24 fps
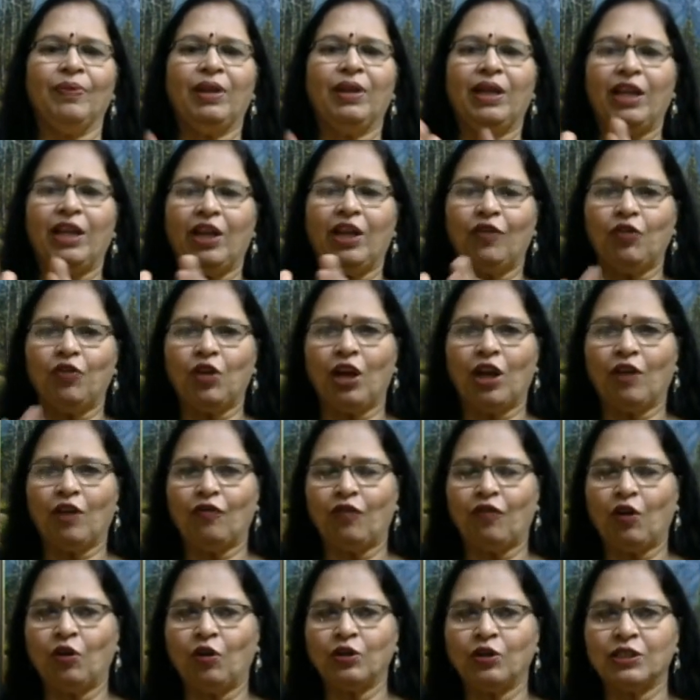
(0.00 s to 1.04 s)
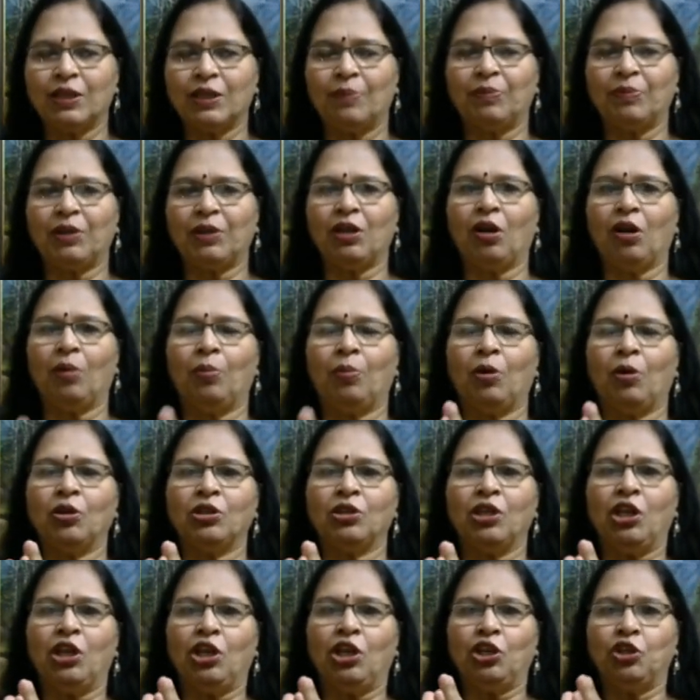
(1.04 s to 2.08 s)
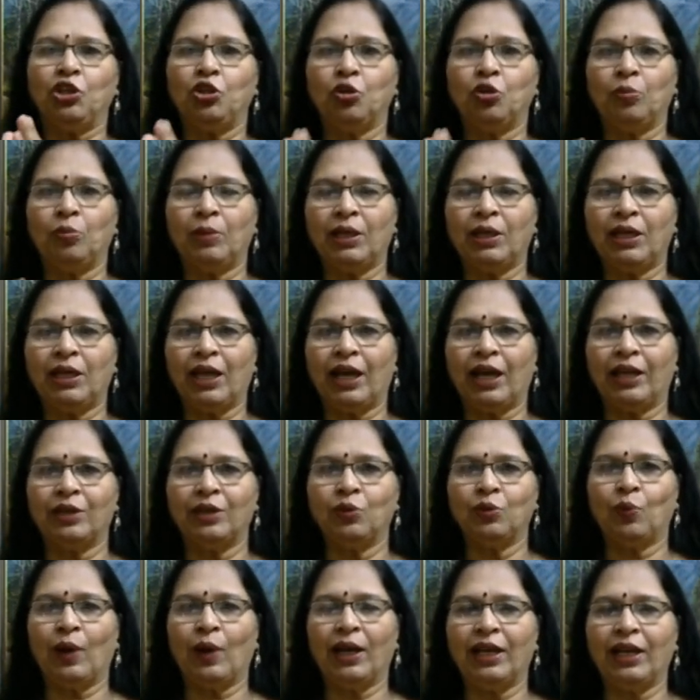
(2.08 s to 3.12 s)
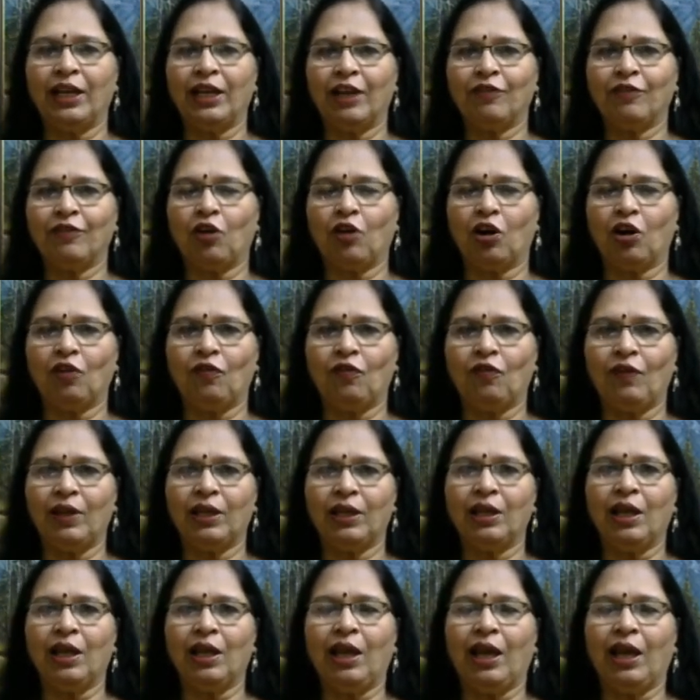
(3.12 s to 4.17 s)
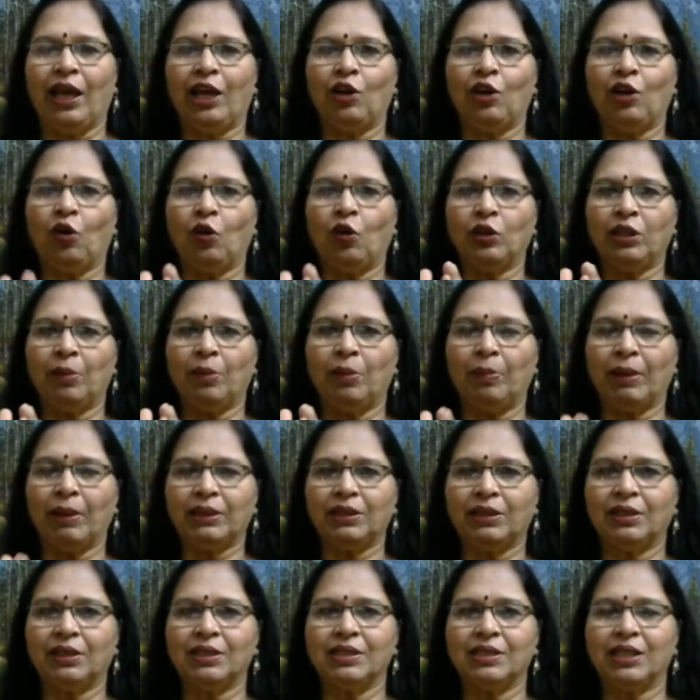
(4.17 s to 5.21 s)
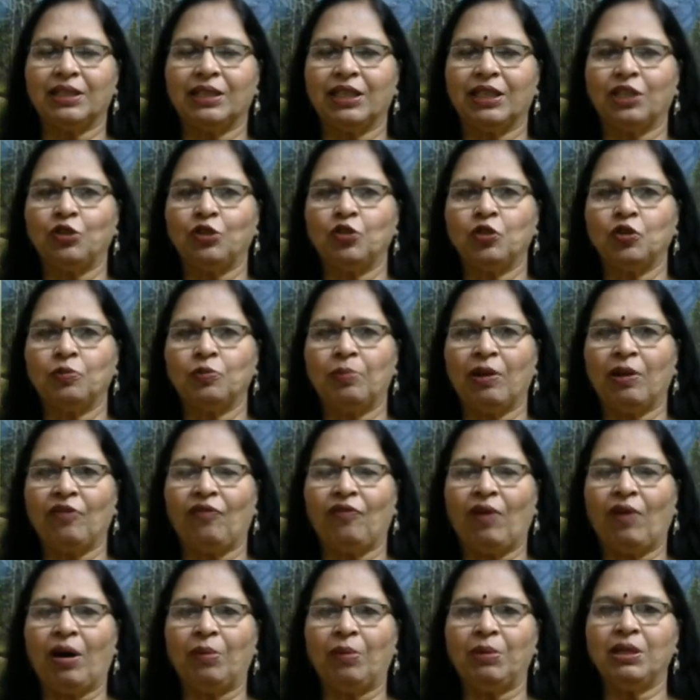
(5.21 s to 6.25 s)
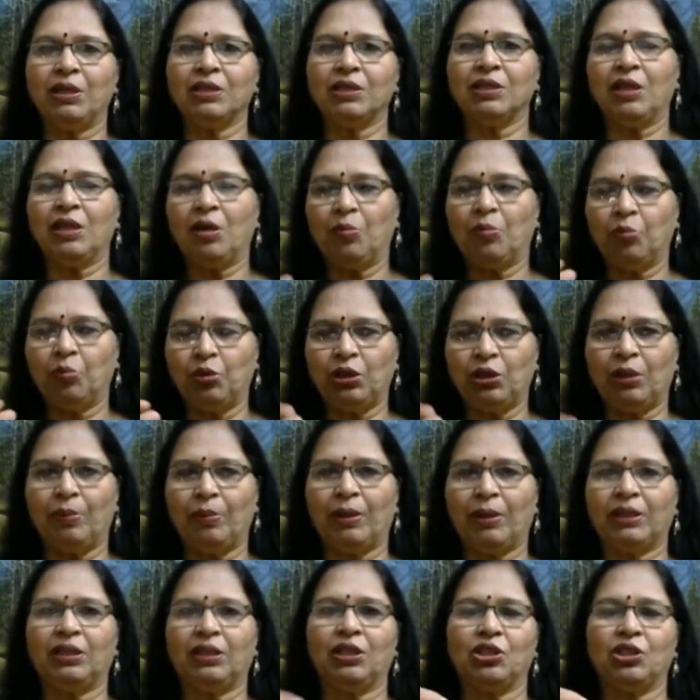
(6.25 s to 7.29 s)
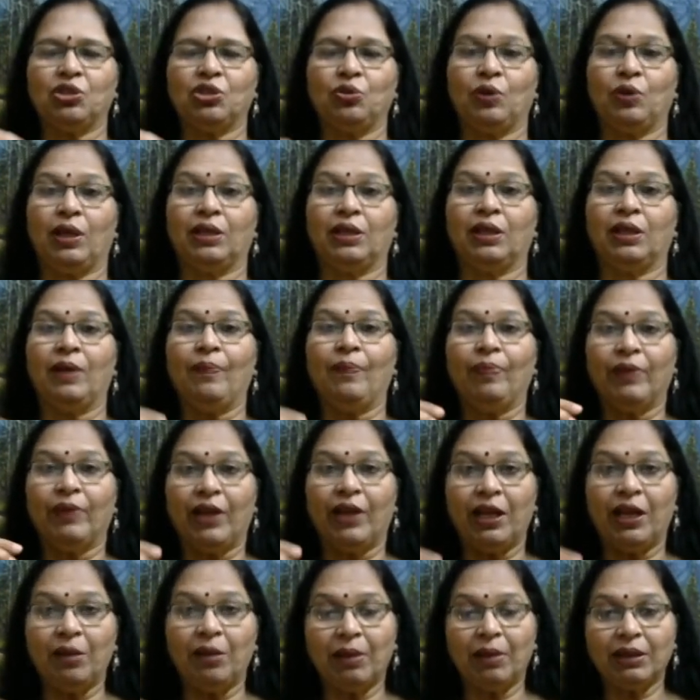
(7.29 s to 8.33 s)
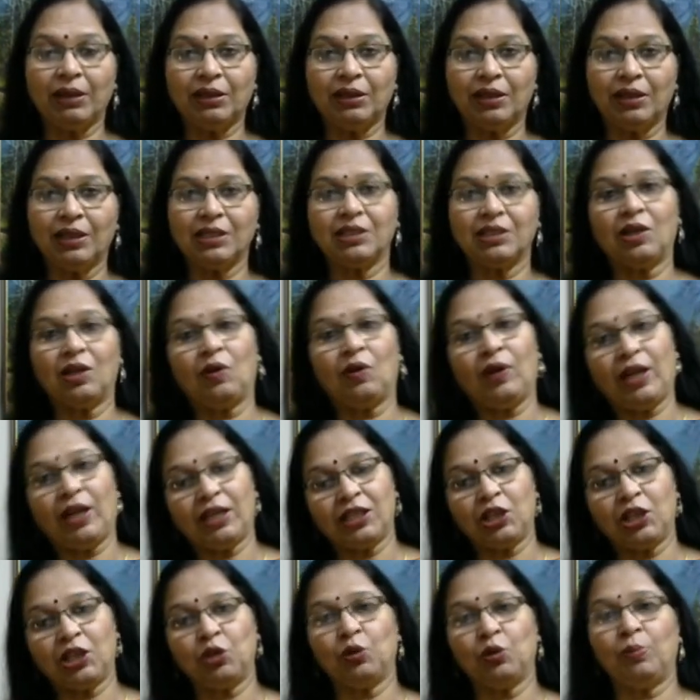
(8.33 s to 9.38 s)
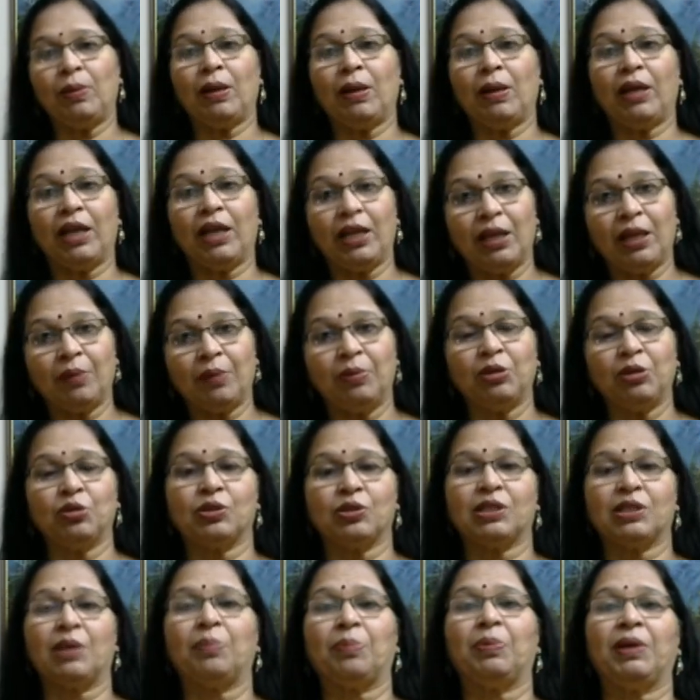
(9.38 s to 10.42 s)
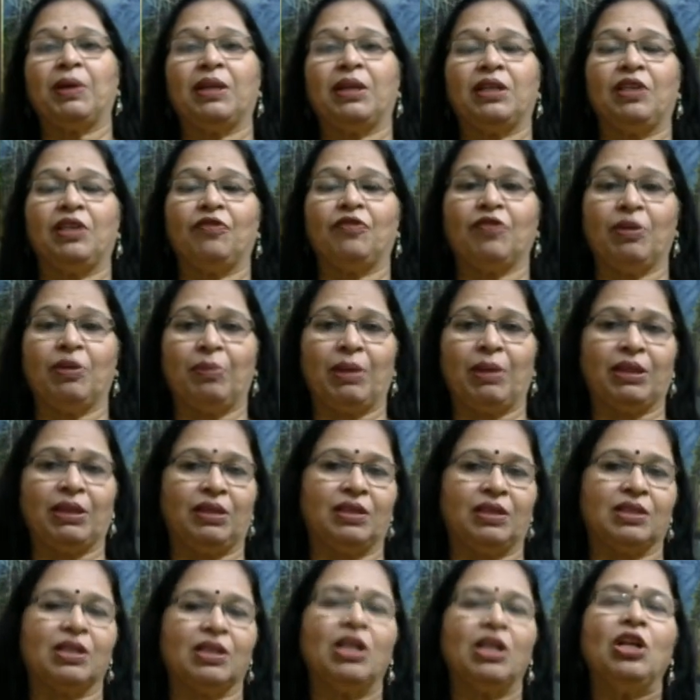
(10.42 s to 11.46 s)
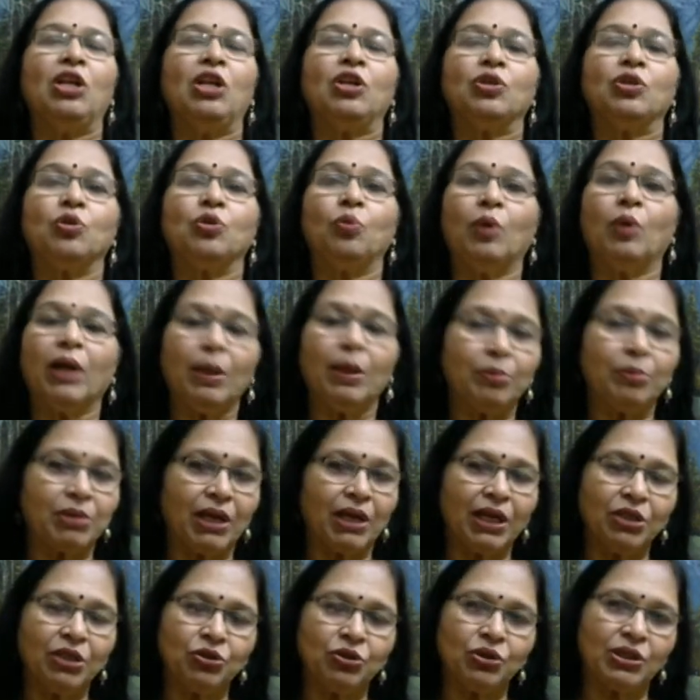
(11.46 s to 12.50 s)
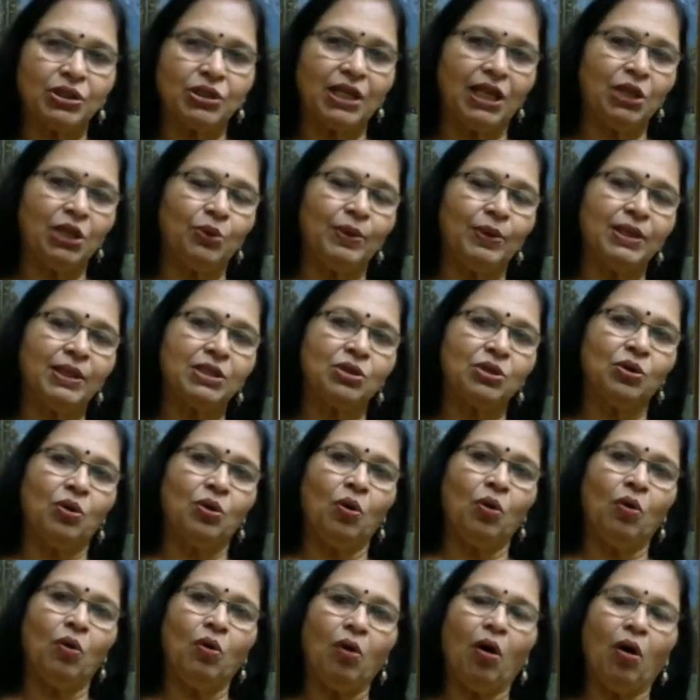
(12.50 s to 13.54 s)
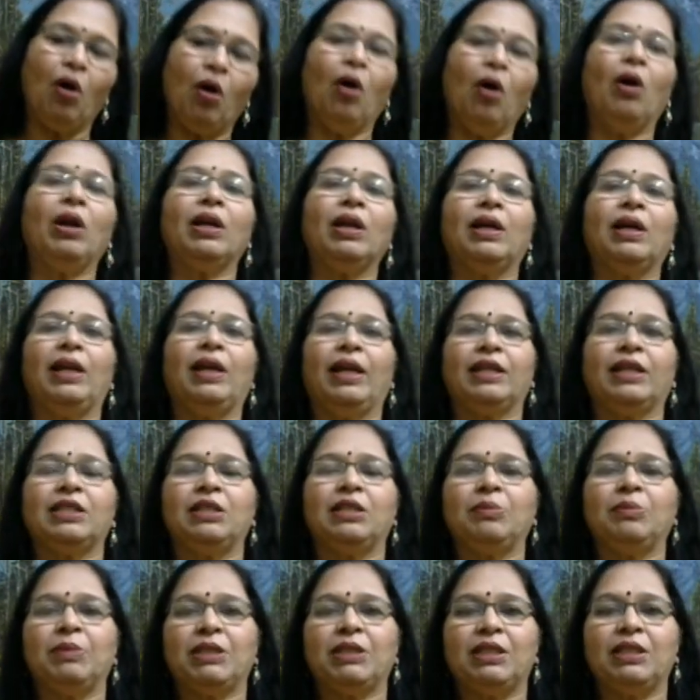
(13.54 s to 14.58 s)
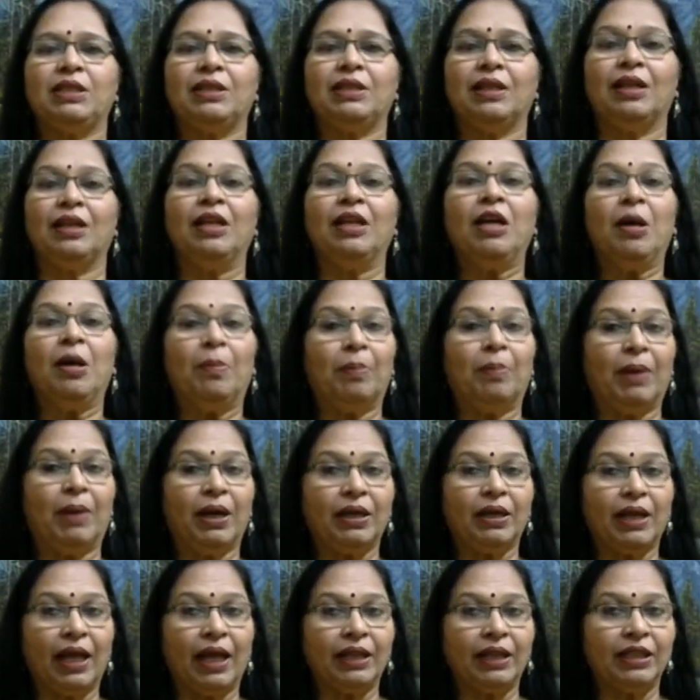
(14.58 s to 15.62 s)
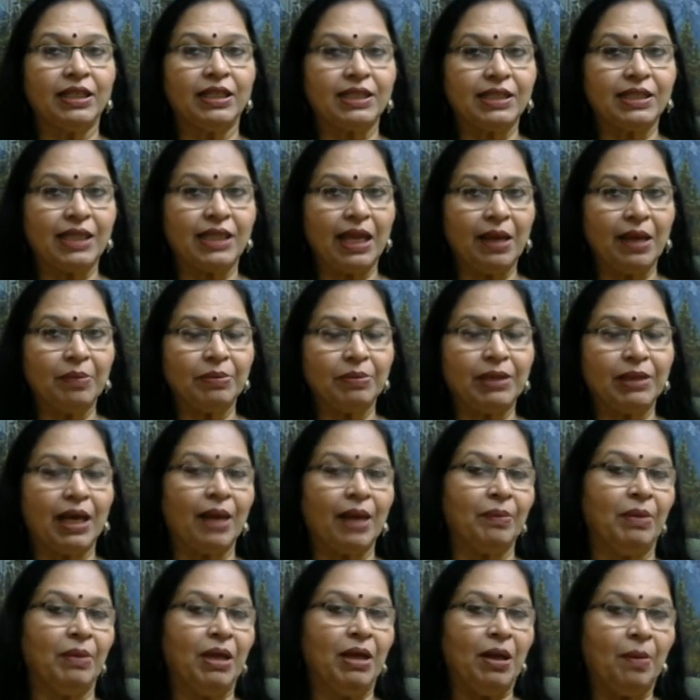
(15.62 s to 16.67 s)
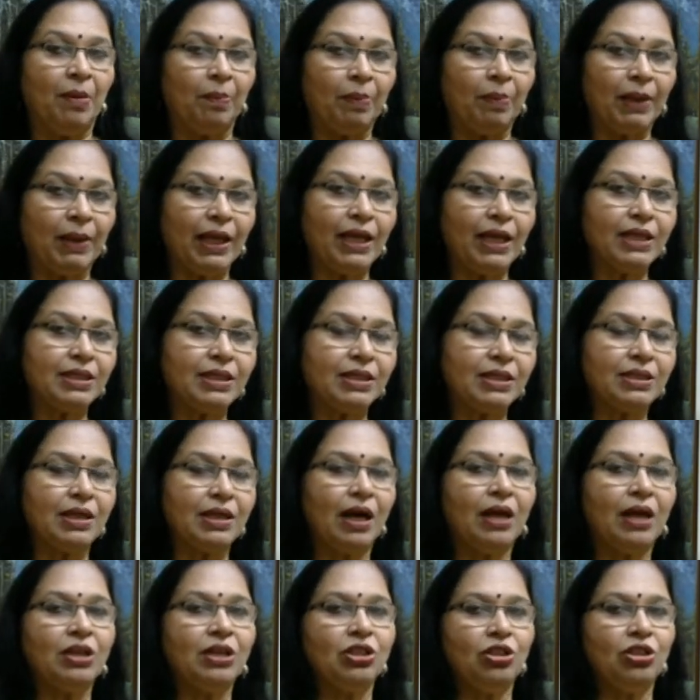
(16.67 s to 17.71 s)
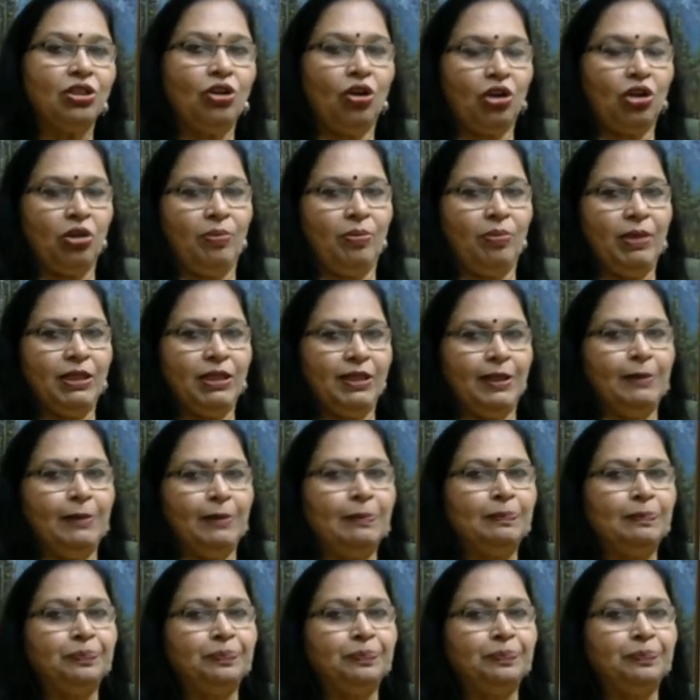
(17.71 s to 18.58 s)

If you have found something about human and wildlife conflict and all the methods that are used by farmers, put the methods together. In methods, now later you'll be again able to separate different methods. So what I'm trying to tell you is, go on collecting material, but at the same time, please start documenting.